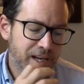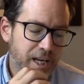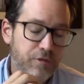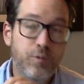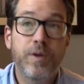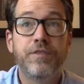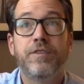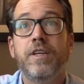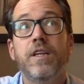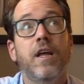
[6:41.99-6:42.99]
If we
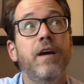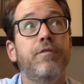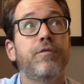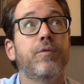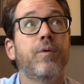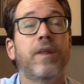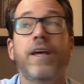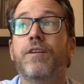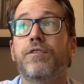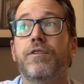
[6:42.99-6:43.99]
see life through a
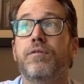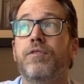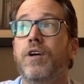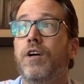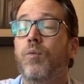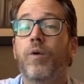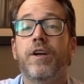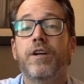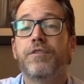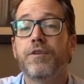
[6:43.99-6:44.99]
lens of what
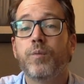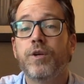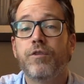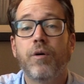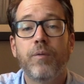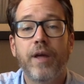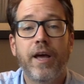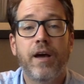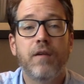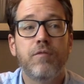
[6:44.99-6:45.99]
it is that we don't
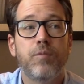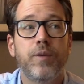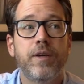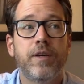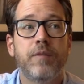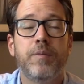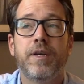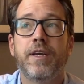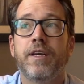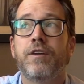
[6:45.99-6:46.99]
have, we can
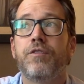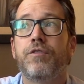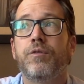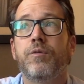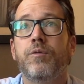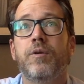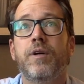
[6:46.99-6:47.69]
begin to